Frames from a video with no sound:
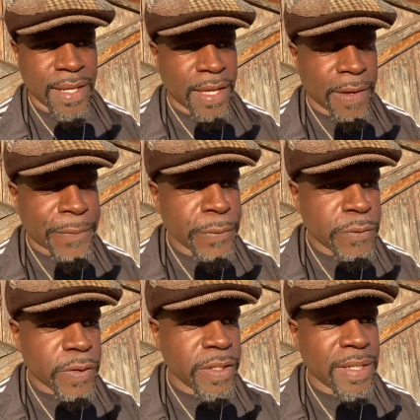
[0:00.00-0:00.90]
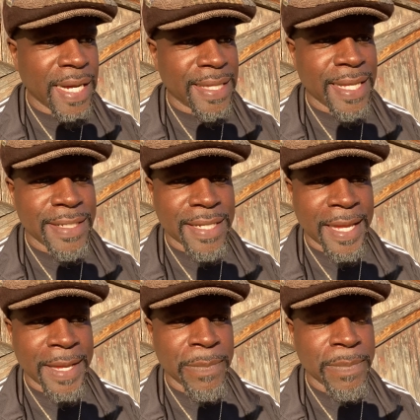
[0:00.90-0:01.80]
If you still got that
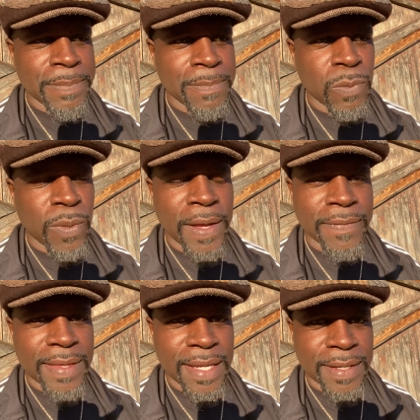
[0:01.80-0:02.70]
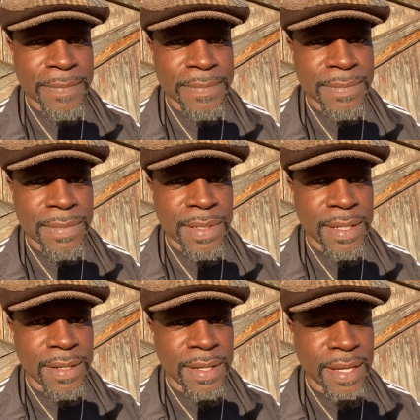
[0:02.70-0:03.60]
same way of thinking
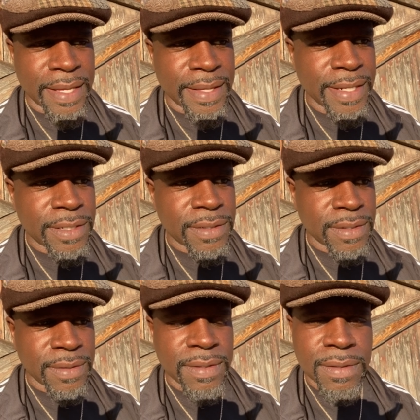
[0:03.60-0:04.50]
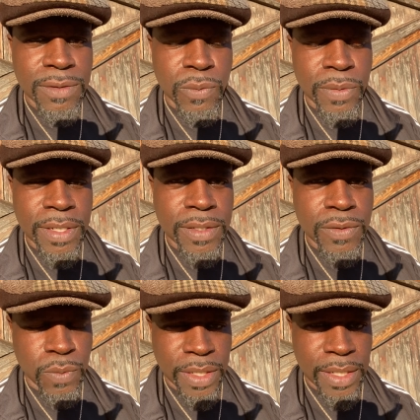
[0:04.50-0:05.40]
and this
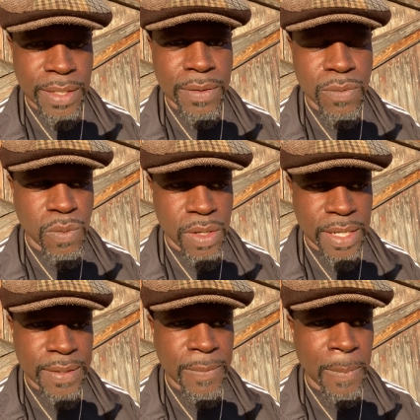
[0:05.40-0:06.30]
2021,